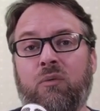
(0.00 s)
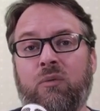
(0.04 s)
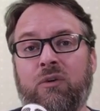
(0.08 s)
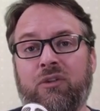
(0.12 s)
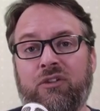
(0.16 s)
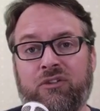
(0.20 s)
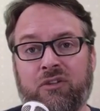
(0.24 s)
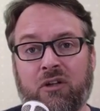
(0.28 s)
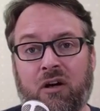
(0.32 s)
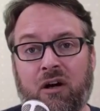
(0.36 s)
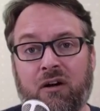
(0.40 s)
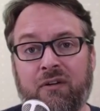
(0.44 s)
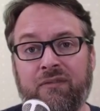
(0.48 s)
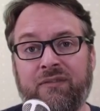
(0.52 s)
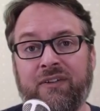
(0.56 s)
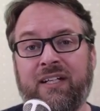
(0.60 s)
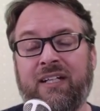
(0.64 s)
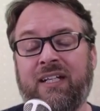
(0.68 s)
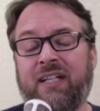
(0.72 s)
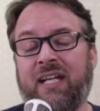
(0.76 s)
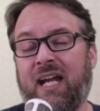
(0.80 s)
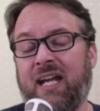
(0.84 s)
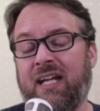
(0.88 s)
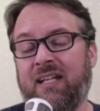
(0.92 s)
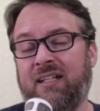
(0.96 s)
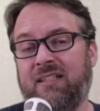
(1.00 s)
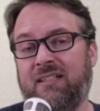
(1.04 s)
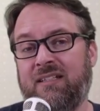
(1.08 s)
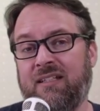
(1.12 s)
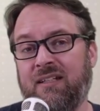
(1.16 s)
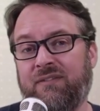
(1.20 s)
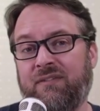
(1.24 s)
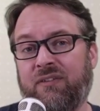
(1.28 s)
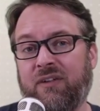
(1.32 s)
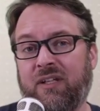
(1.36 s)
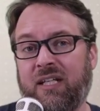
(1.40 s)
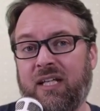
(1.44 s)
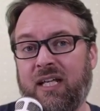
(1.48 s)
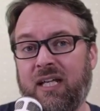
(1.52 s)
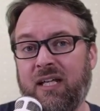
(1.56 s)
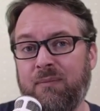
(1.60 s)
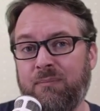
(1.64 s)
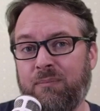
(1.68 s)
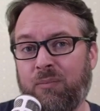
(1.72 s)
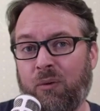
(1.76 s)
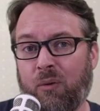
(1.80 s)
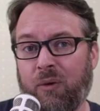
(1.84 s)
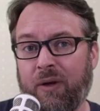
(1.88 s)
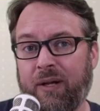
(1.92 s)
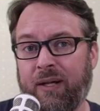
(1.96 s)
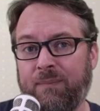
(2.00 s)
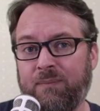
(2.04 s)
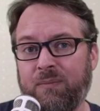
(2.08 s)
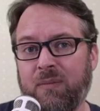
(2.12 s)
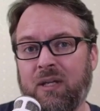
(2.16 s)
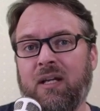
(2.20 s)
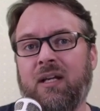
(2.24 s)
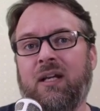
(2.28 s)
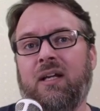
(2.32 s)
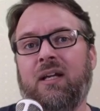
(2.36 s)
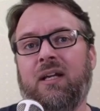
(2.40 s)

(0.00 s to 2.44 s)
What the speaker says: resolving a different endpoint